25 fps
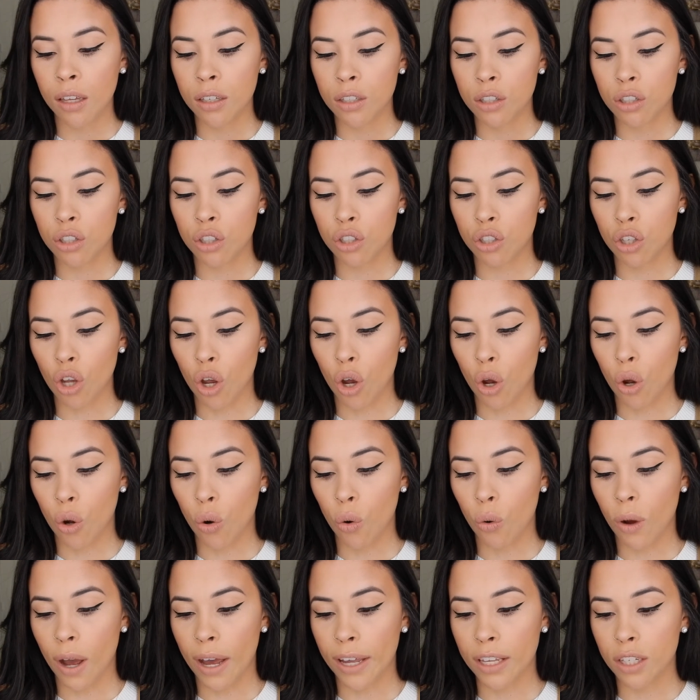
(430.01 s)

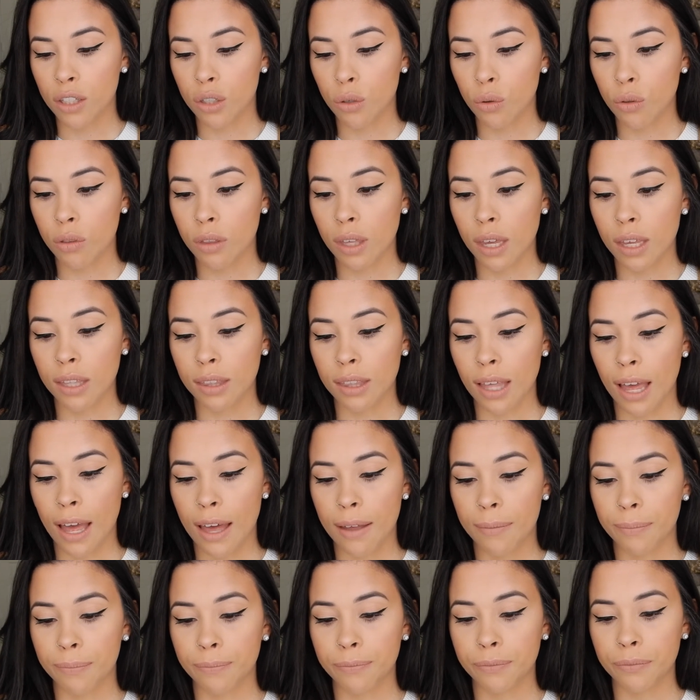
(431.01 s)
So I do think
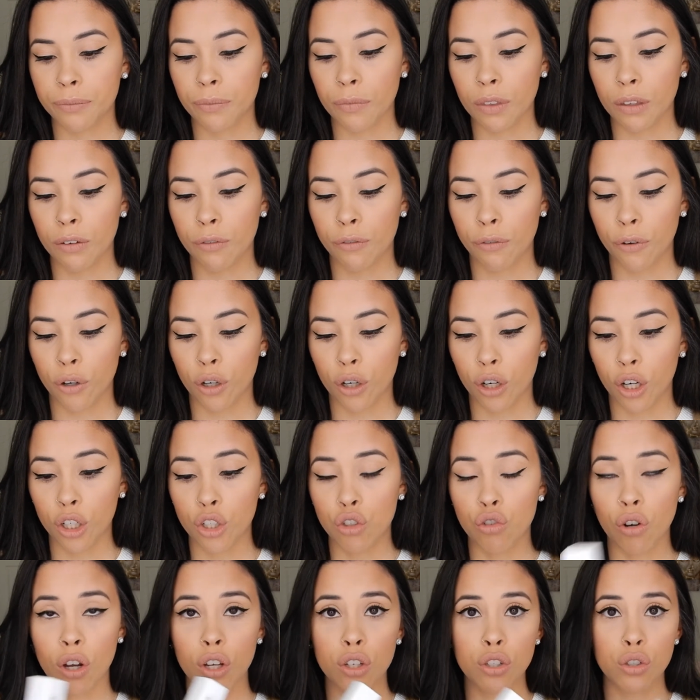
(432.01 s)
that for a
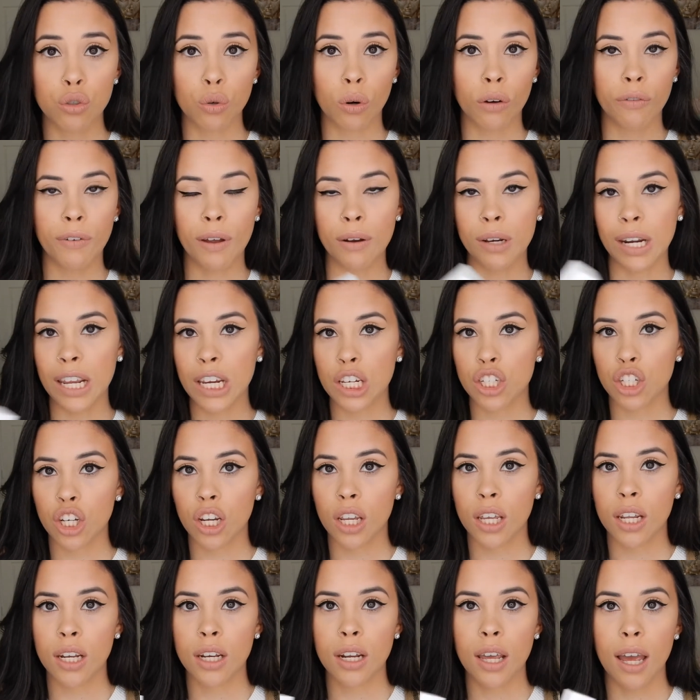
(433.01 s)
drugstore
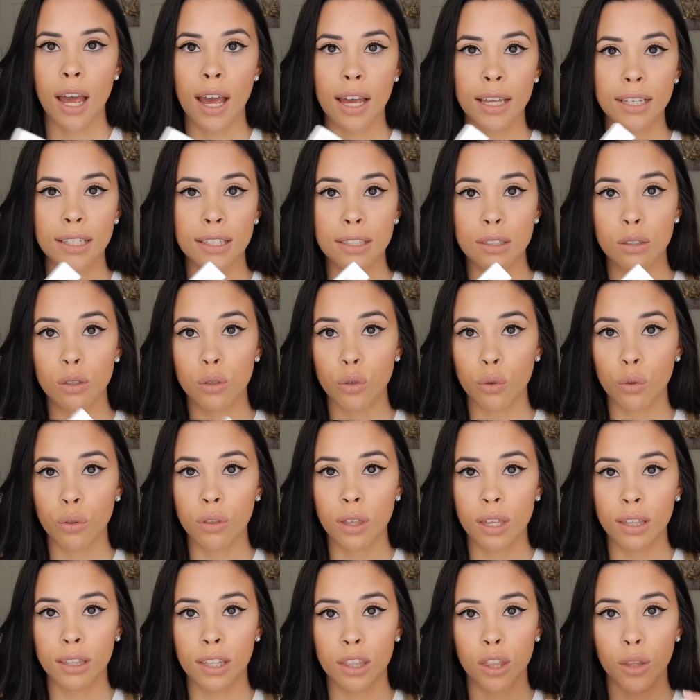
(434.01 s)
foundation, I do
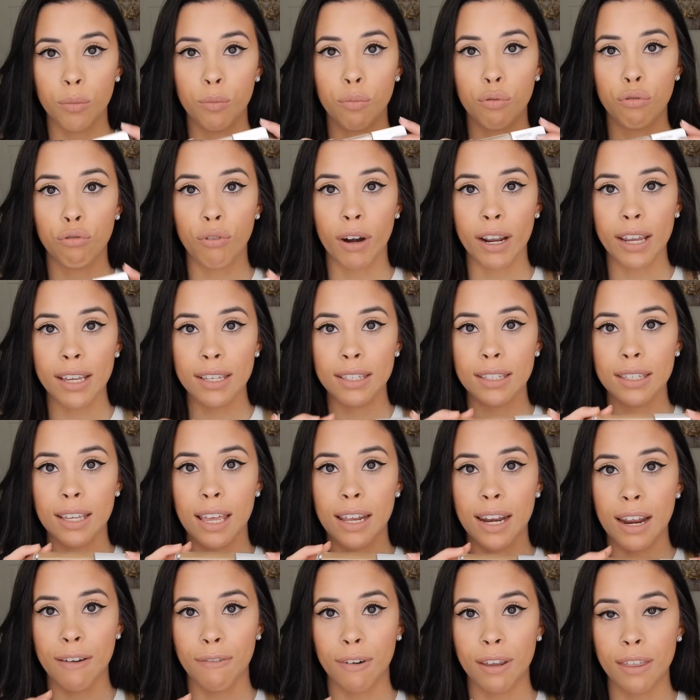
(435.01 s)
think that the price
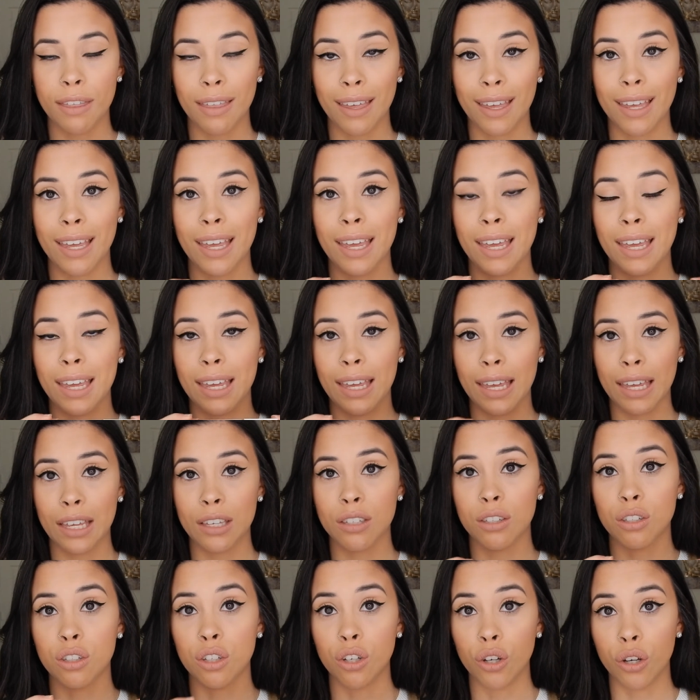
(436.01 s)
and everything
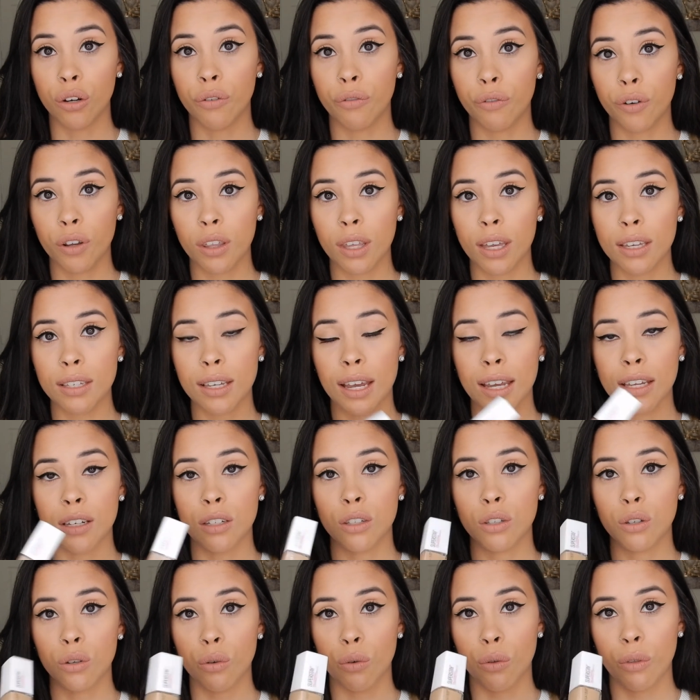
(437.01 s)
is good for this. I
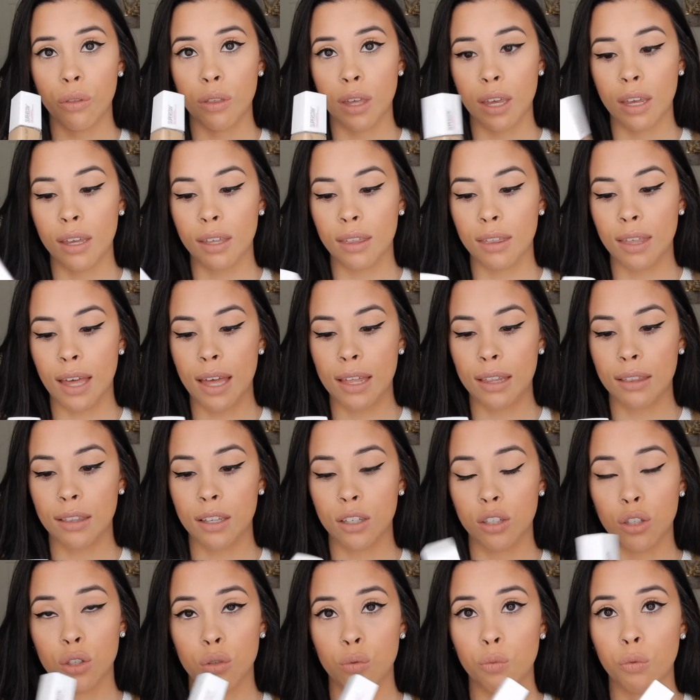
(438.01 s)
do think that
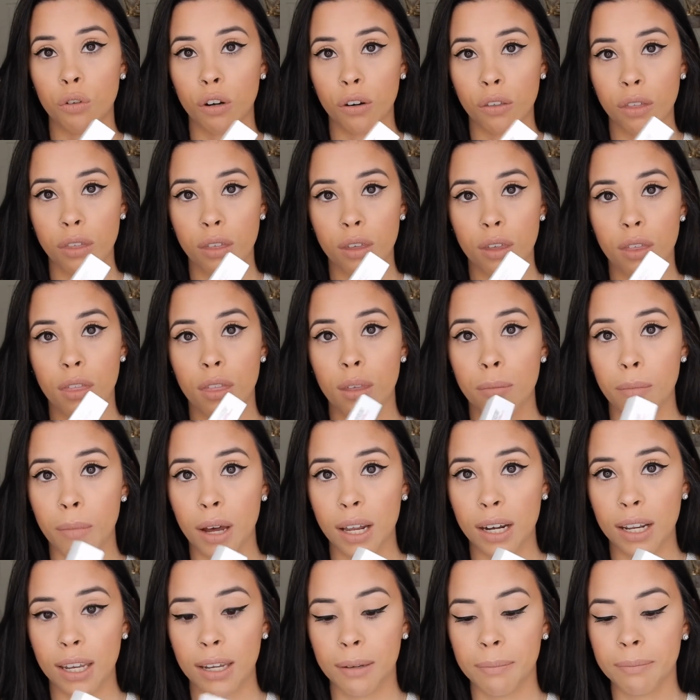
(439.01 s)
this is worth the
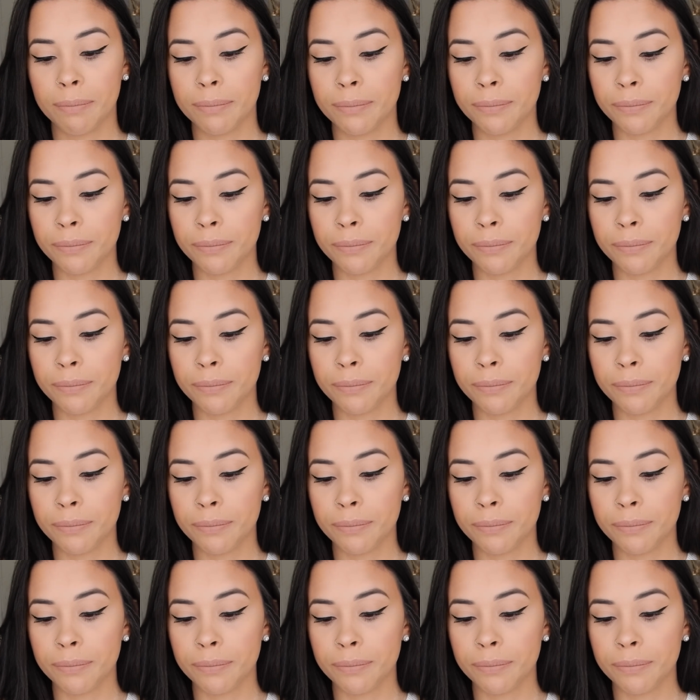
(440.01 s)
money.